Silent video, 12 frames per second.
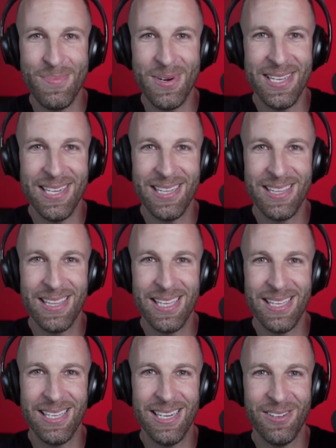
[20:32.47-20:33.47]
putting
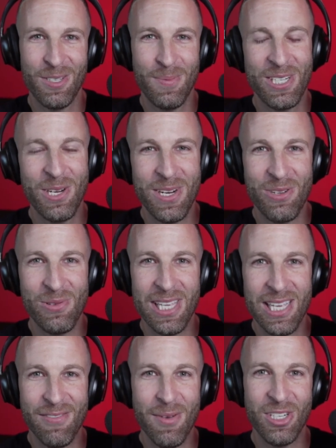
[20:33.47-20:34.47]
the, you know, especially when you
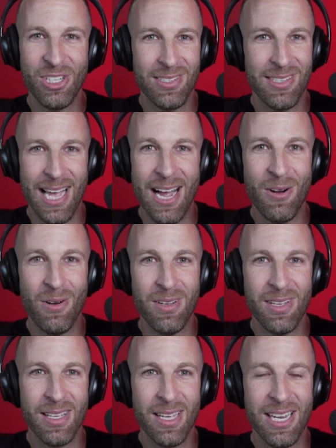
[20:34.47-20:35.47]
leave images out
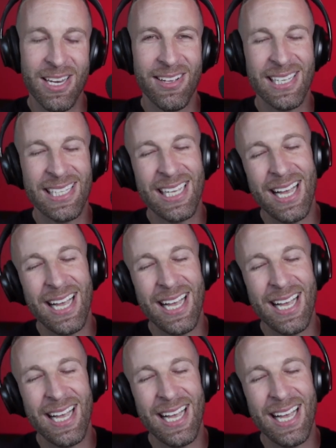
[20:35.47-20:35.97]
and you're like,